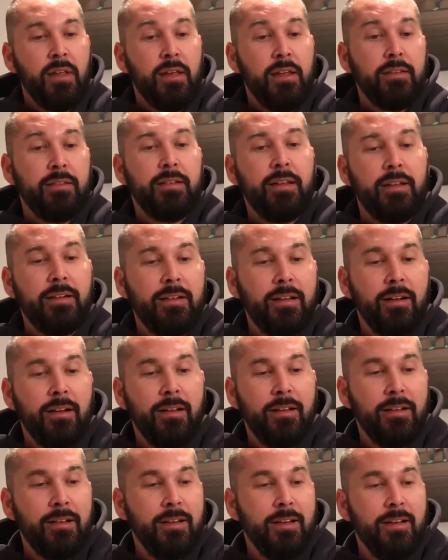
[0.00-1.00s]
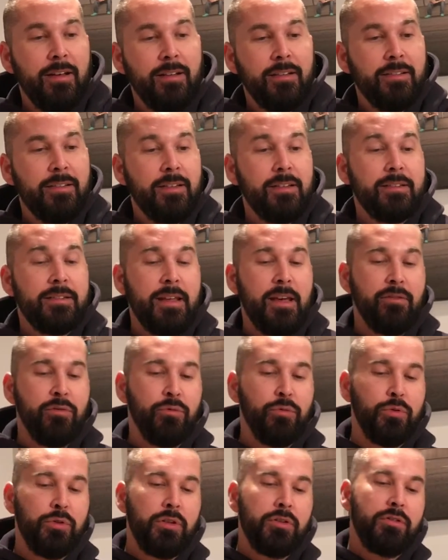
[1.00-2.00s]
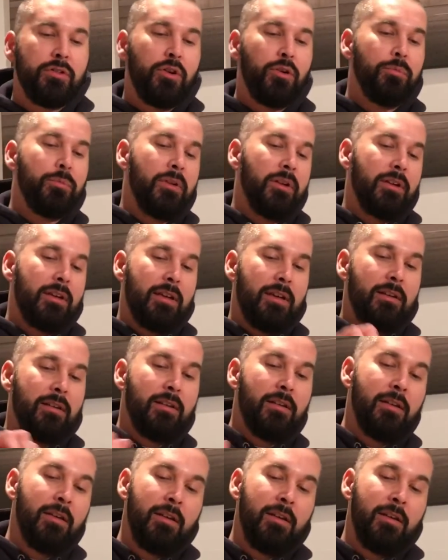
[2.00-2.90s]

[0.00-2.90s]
and then the safe wouldn't open again.